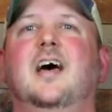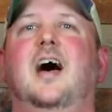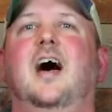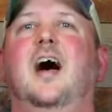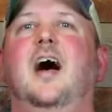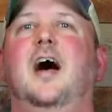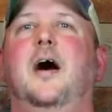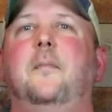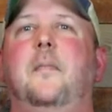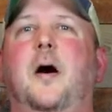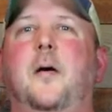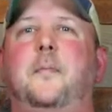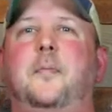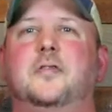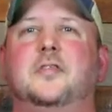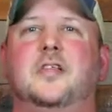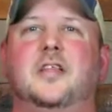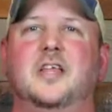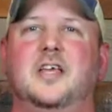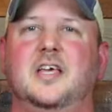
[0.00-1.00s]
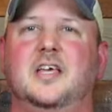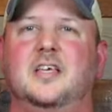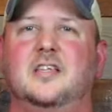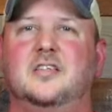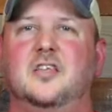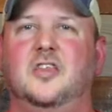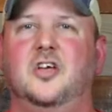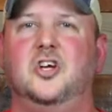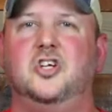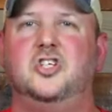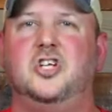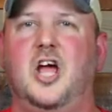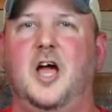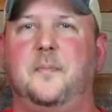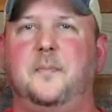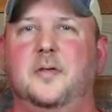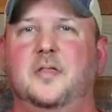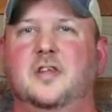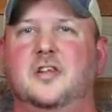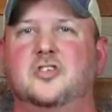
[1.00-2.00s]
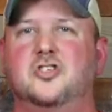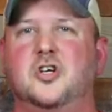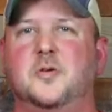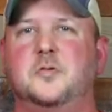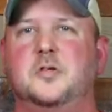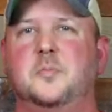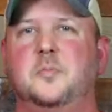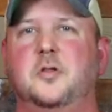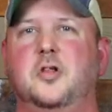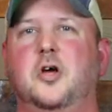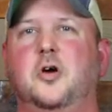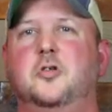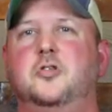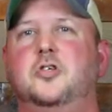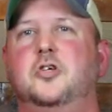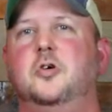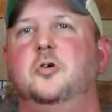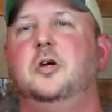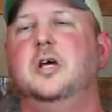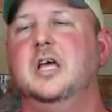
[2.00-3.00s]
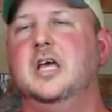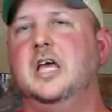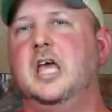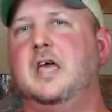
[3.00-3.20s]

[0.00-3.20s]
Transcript: I'll put the link to their shop in the description below too.